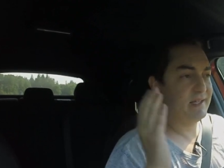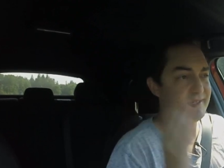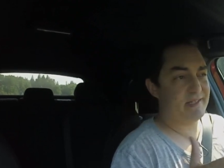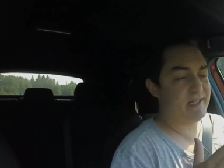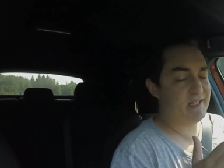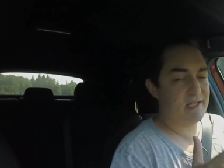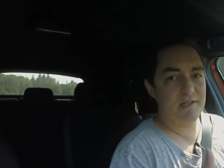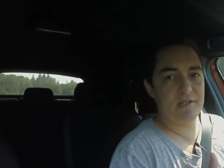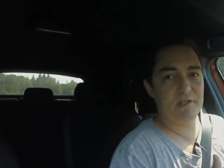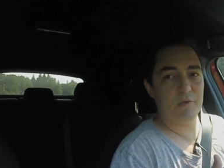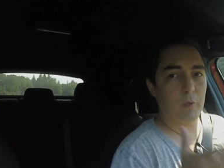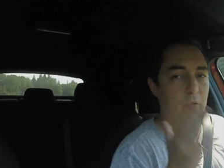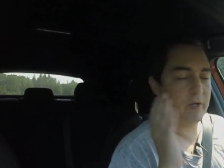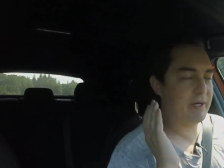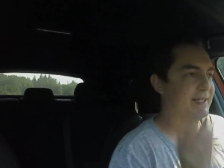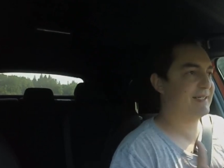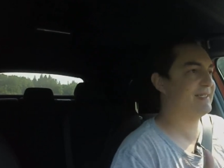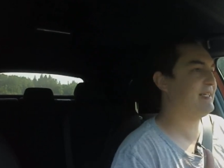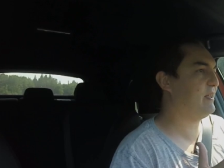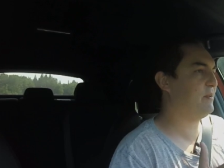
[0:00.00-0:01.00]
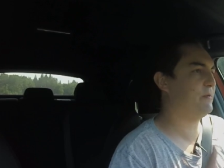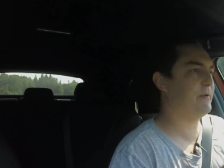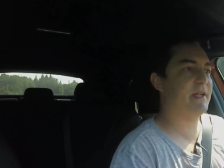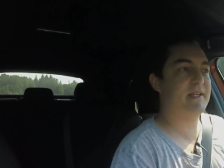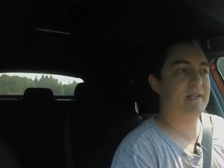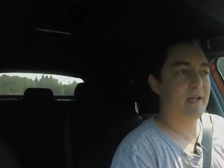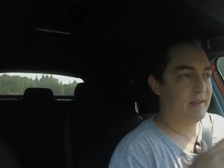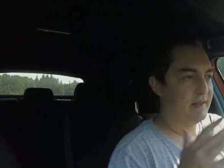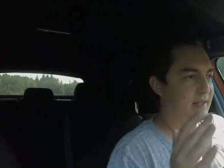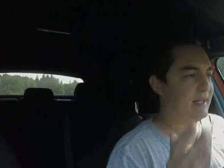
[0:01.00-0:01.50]
sit into one,
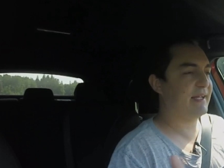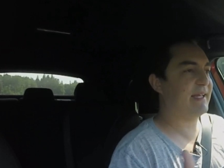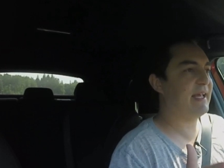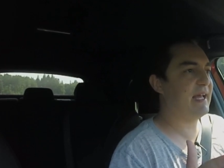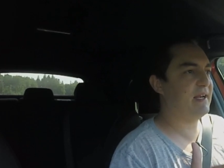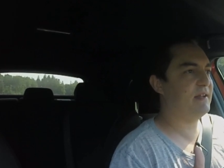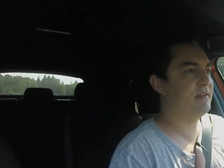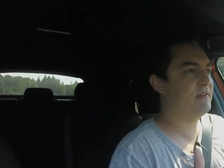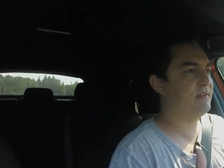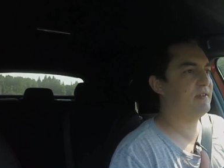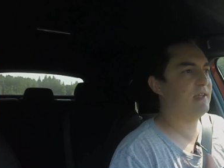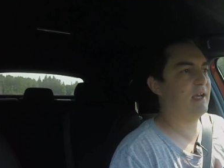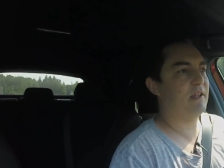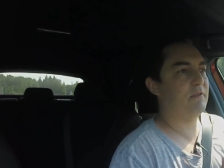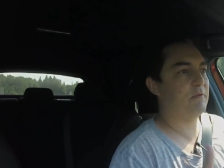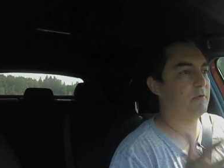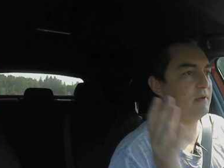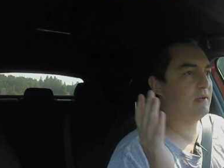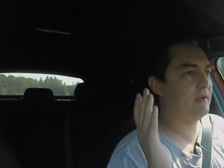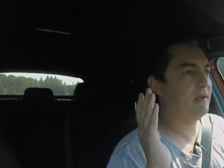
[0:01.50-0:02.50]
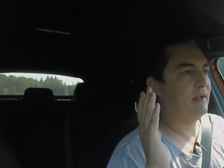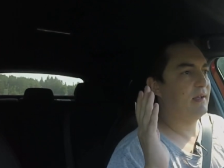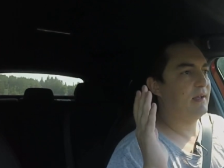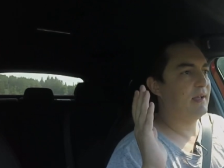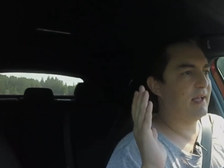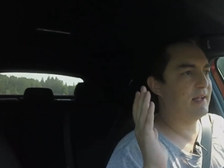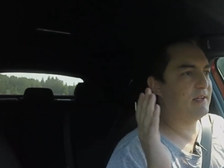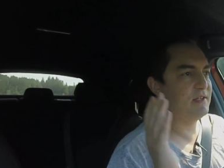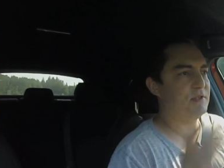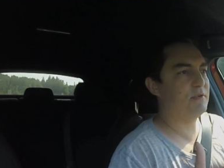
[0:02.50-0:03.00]
accelerate, then get into the other one
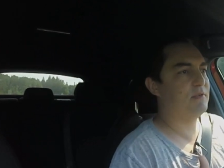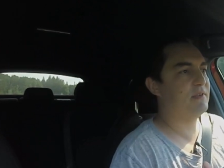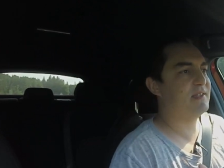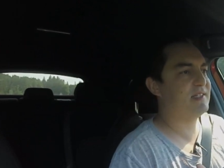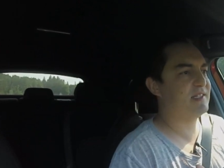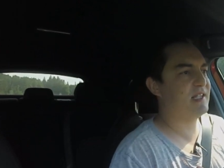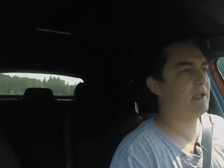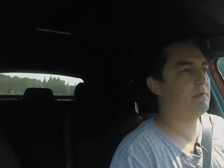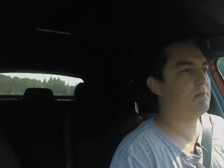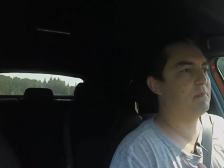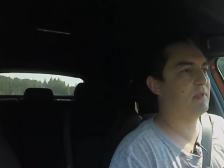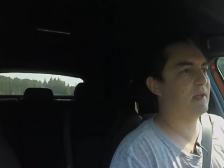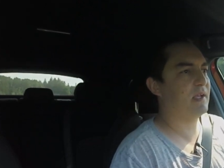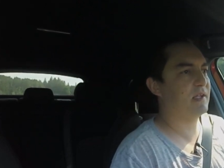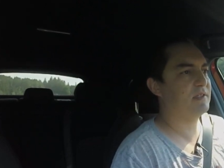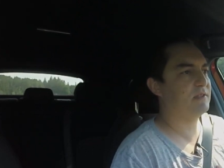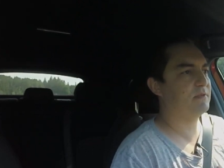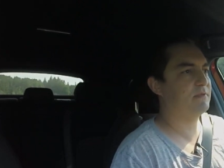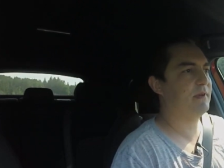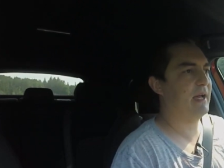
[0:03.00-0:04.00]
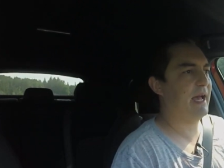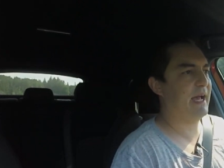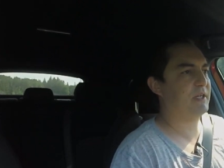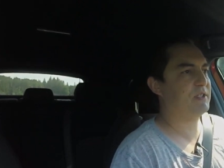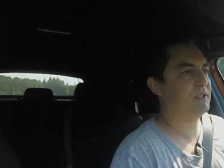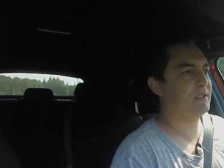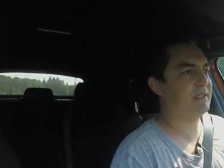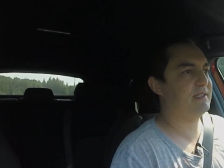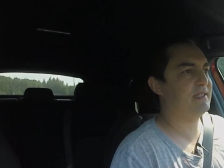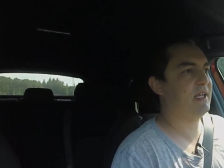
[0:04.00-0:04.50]
and do the same thing to
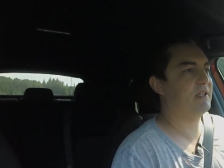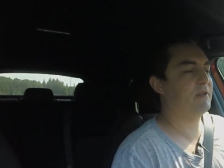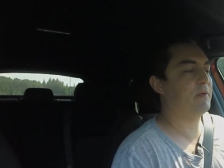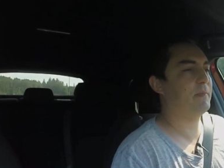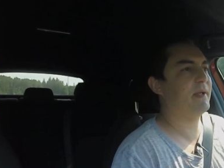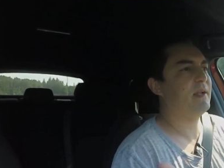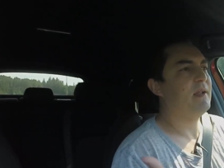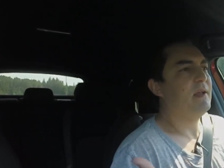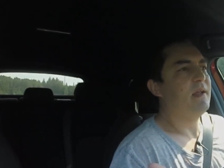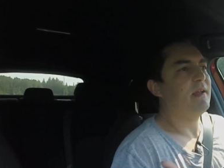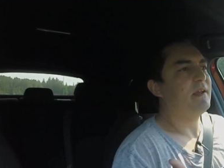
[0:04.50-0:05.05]
actually tell you. But